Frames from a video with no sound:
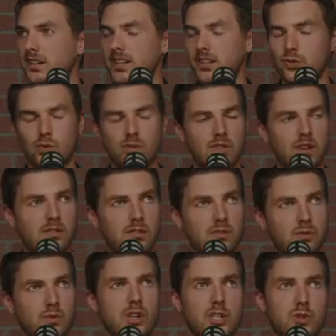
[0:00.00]
Hindsight's
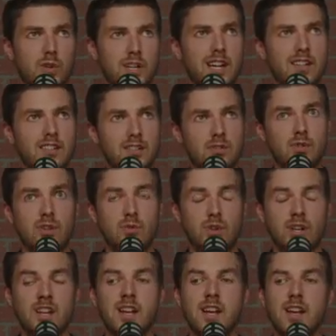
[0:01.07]
2020, hindsight's
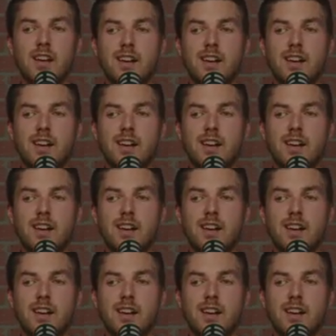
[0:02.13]
2020.